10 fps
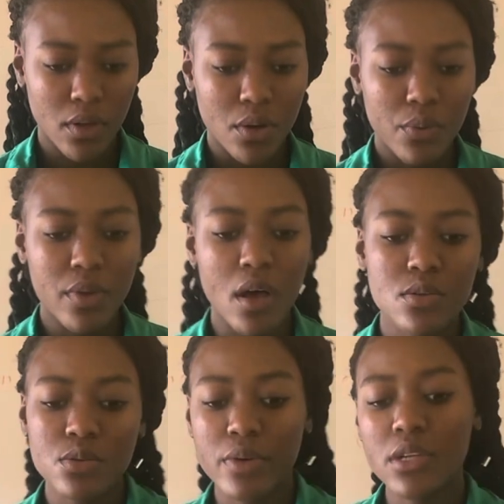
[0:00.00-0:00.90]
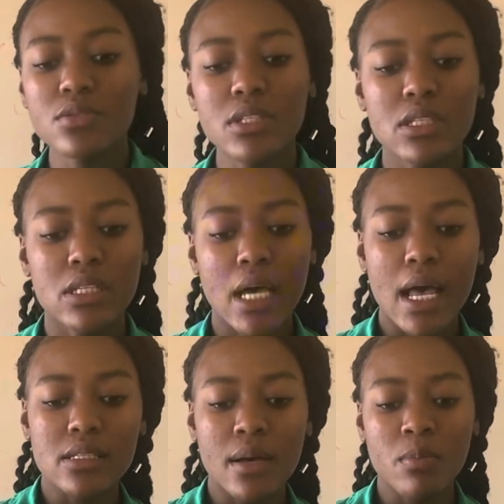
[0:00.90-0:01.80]
we are also going to discuss
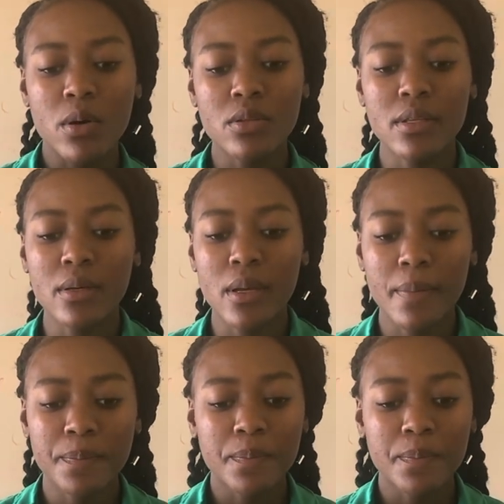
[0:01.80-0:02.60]
about the